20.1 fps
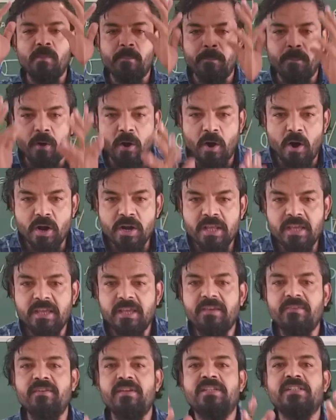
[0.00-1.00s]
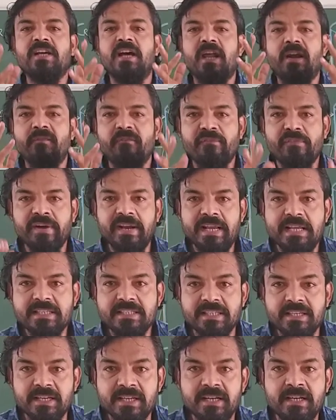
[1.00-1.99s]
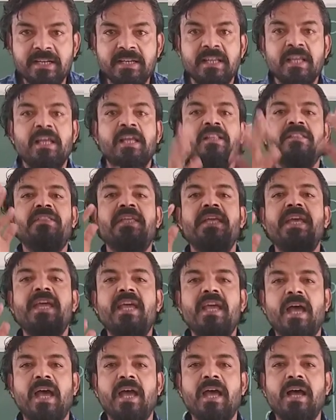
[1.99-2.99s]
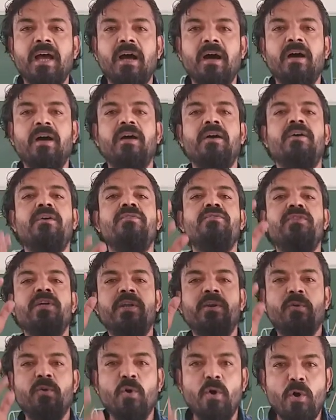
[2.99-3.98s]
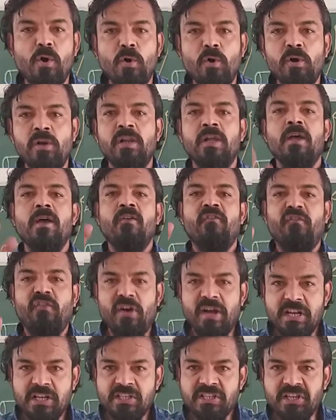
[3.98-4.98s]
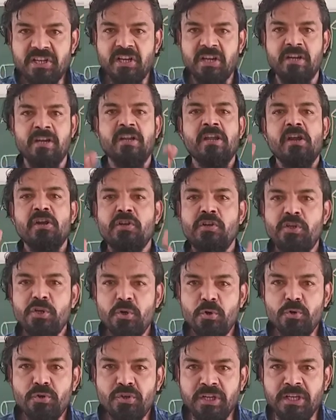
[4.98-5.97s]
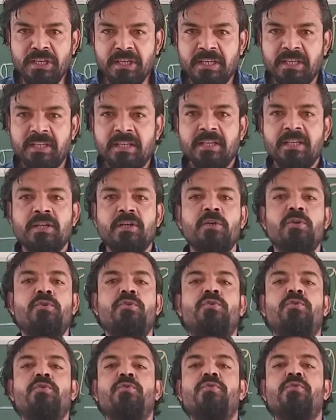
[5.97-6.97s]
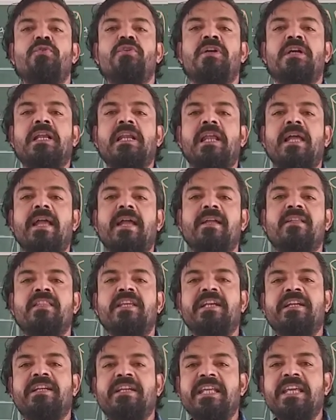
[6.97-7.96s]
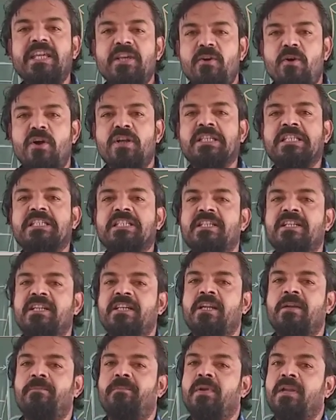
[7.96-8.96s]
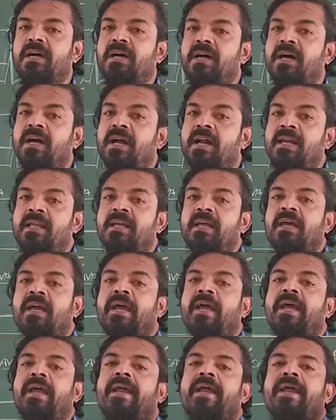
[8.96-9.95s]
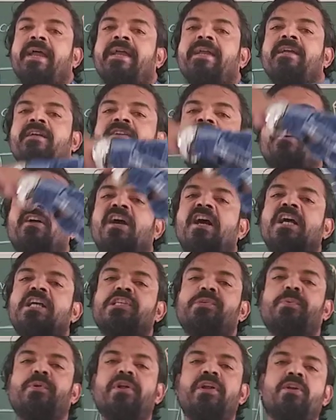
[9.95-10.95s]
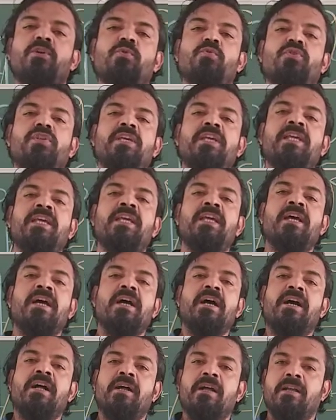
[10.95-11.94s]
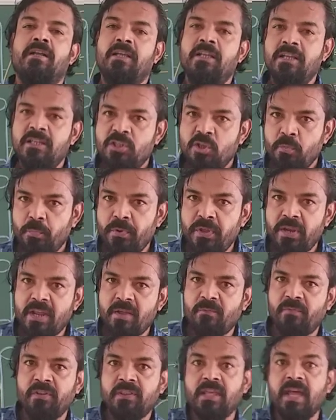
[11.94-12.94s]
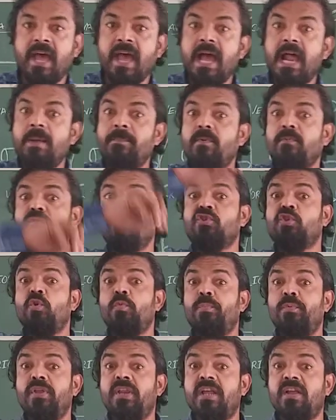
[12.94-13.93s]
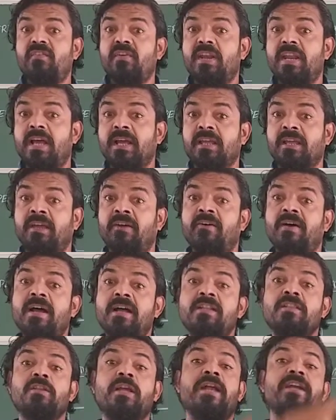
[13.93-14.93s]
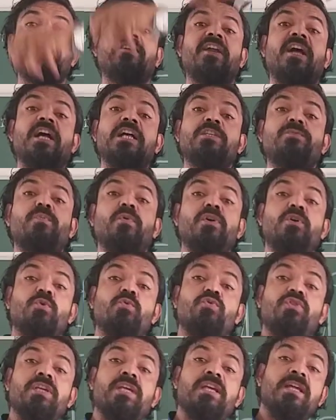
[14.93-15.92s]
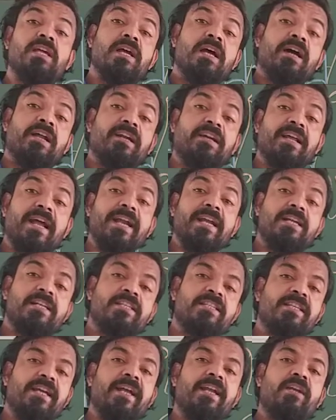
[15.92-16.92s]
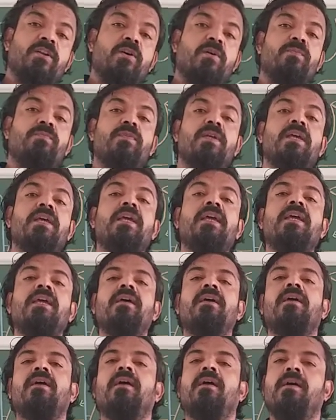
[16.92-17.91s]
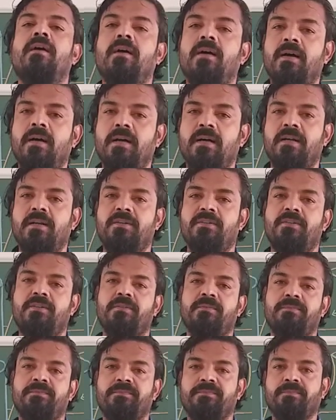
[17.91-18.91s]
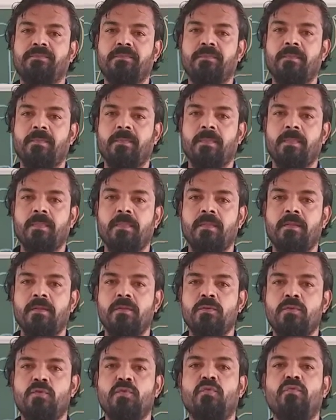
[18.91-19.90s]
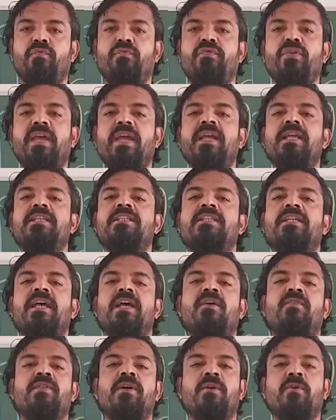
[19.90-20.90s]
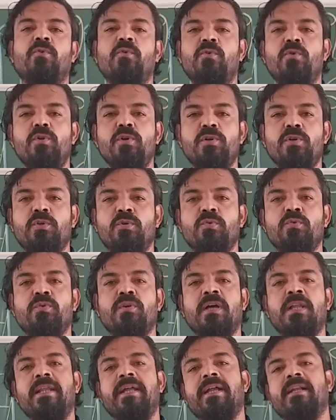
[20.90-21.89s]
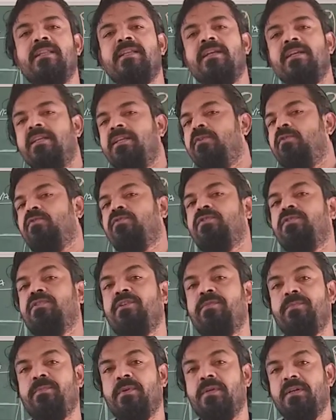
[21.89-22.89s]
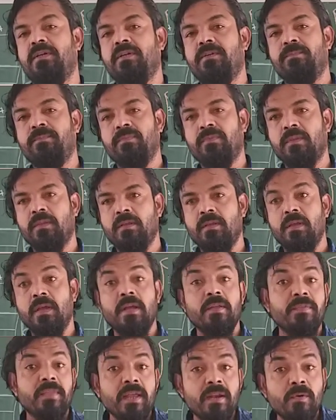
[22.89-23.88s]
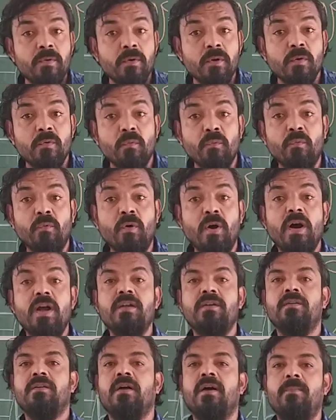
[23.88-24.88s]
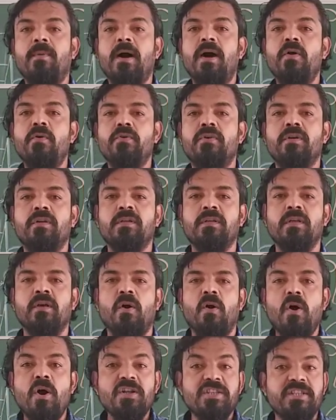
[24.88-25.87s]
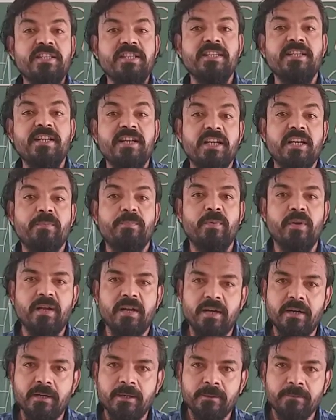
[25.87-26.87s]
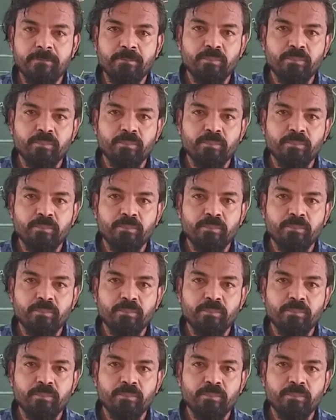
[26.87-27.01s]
body which are present, they have the role, function, duty to collect the deoxygenated blood and transfer to the superior, with the help of the superior vena cava, and transfer to the right side of the heart. So veins have the role to collect the deoxygenated blood. Then what about oxygenated blood?